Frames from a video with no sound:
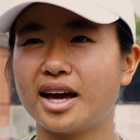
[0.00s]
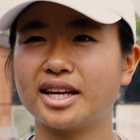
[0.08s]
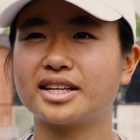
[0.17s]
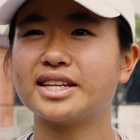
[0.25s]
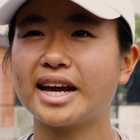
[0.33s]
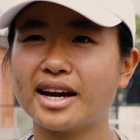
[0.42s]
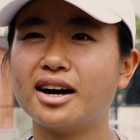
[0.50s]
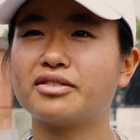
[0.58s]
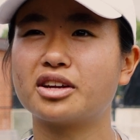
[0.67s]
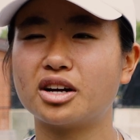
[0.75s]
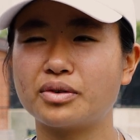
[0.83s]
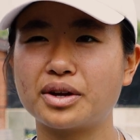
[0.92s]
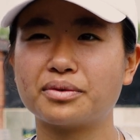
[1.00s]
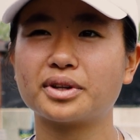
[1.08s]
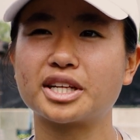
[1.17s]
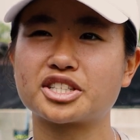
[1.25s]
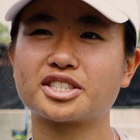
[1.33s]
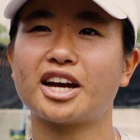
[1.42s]
think day of, we
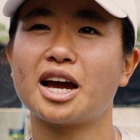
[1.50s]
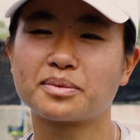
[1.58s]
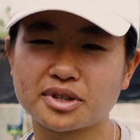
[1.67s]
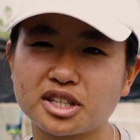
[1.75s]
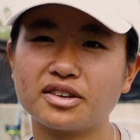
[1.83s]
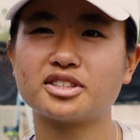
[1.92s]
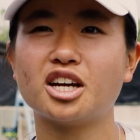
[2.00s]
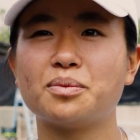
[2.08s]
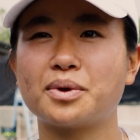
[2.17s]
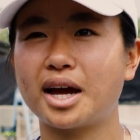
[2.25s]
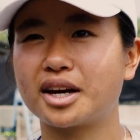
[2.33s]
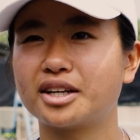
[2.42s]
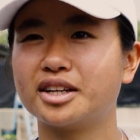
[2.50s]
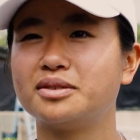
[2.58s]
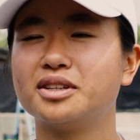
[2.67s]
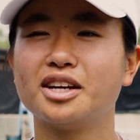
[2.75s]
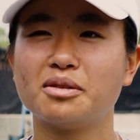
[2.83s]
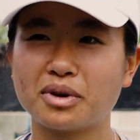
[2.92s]
really just hyped ourselves up. We had a good
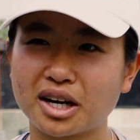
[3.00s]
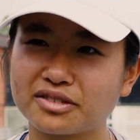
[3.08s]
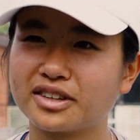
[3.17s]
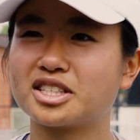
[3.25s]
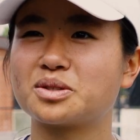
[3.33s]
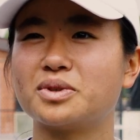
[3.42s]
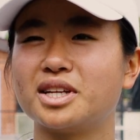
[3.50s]
breakfast.